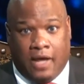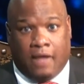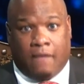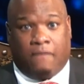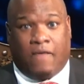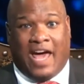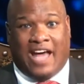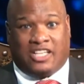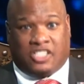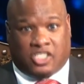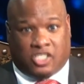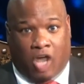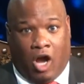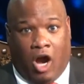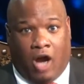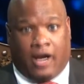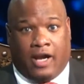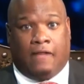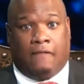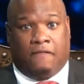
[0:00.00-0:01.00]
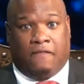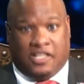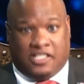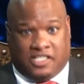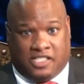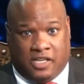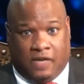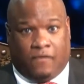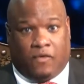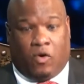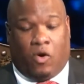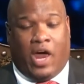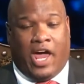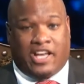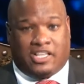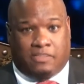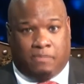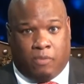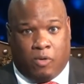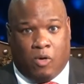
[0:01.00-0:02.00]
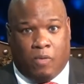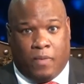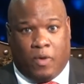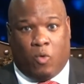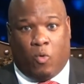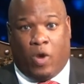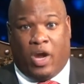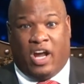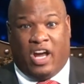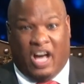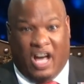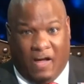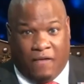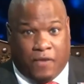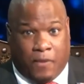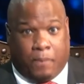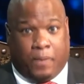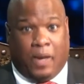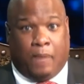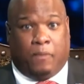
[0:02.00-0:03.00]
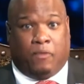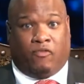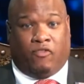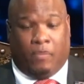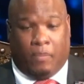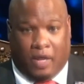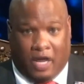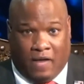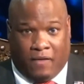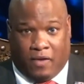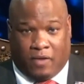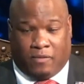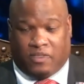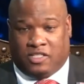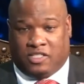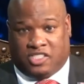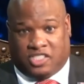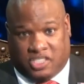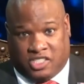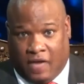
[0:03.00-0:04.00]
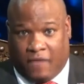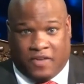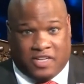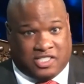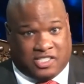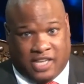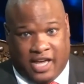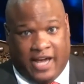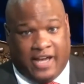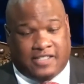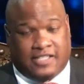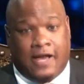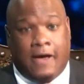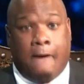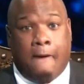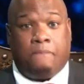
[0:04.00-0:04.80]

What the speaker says: that started the Civil Rights Movement, where other people from other southern states